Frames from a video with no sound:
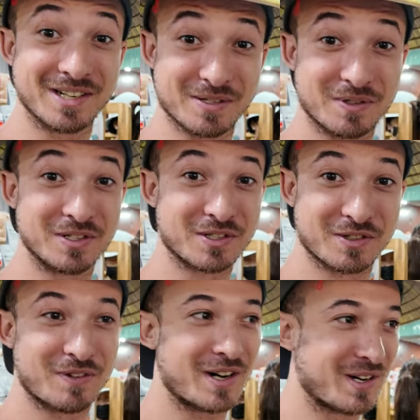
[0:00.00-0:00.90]
this one
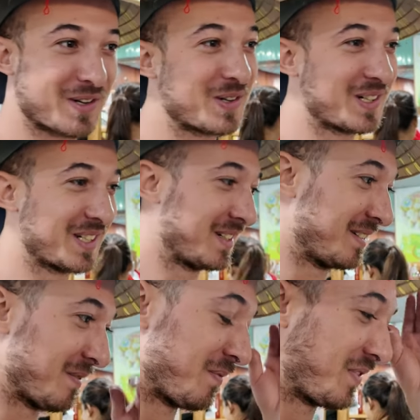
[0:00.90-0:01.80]
looks very cool.
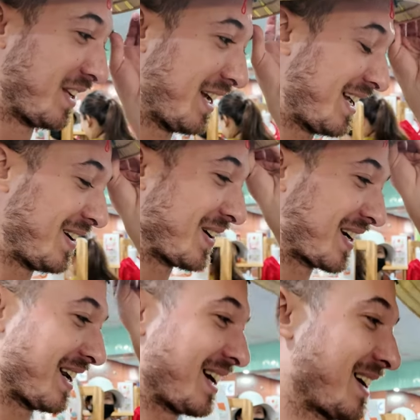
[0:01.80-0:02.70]
I
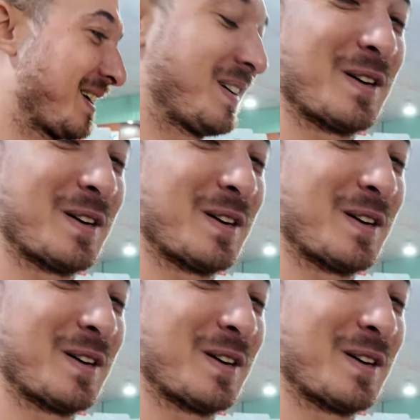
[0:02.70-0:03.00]
look like